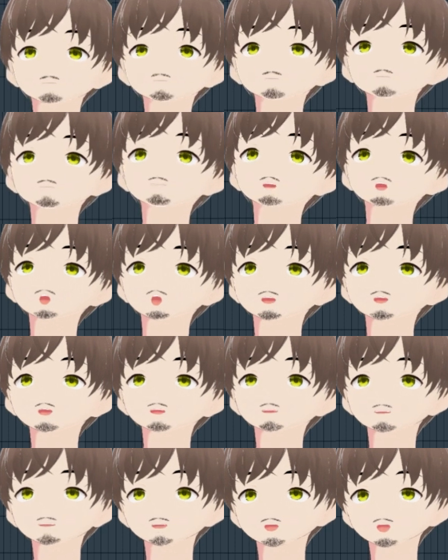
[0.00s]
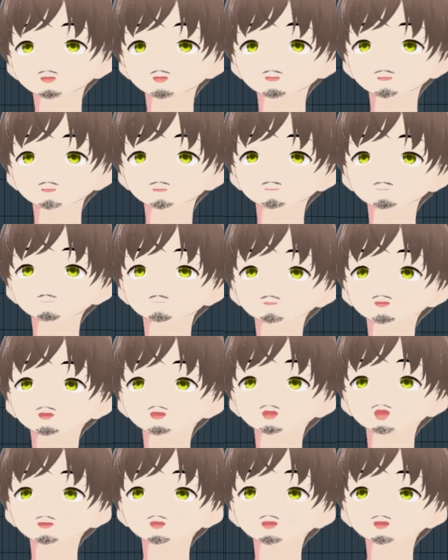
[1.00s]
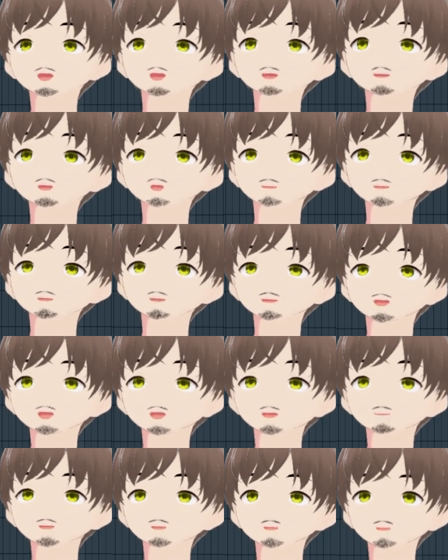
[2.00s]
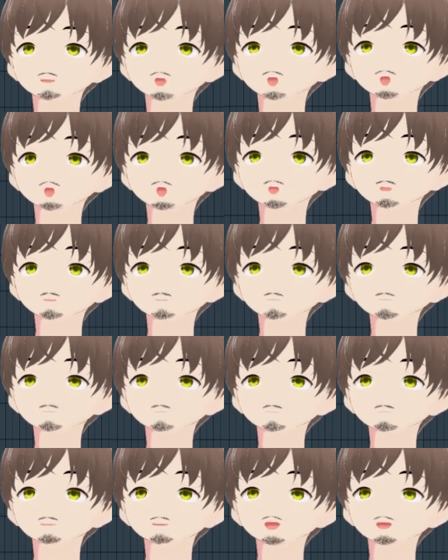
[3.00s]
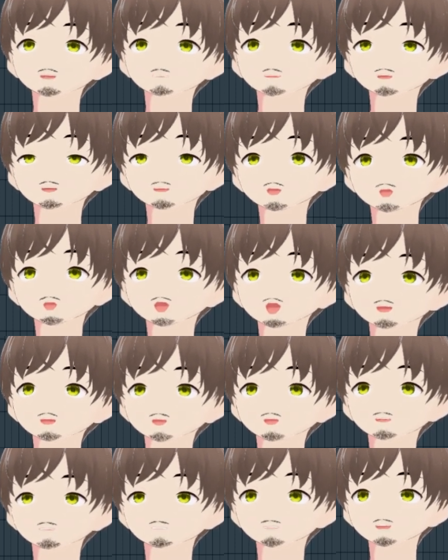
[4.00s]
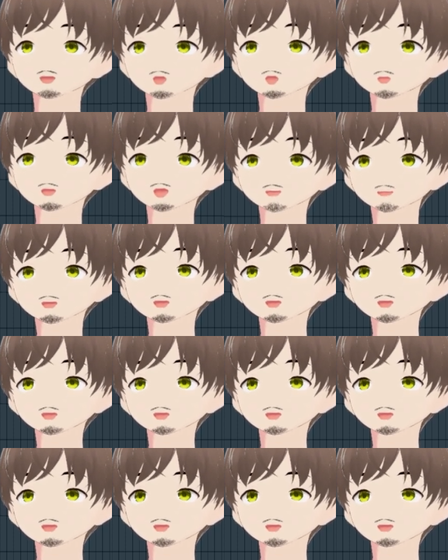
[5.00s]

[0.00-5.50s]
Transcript: So with this limiter, it got it closer to the 0, and I slowly brought this up to get it